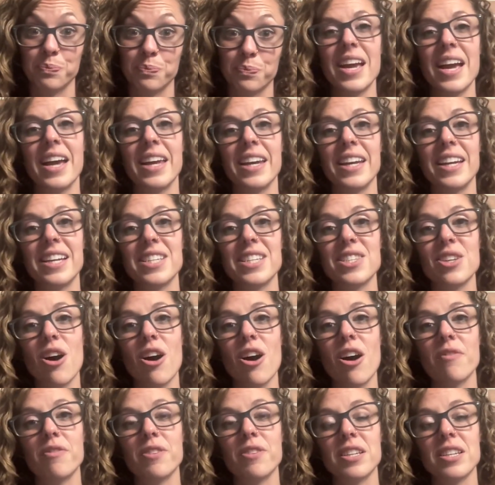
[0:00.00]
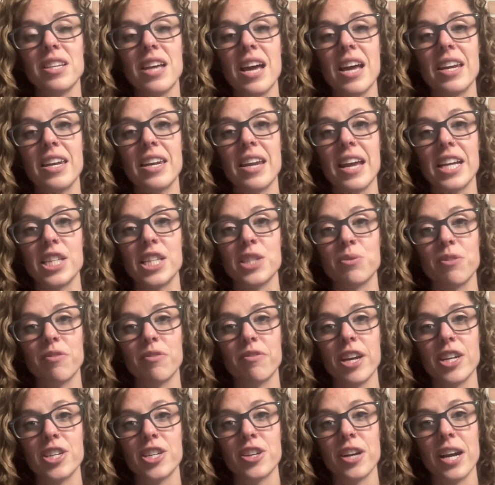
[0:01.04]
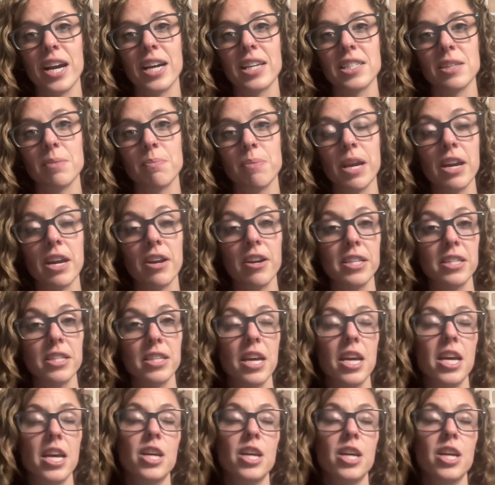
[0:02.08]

And it is often a nice refresher as a parent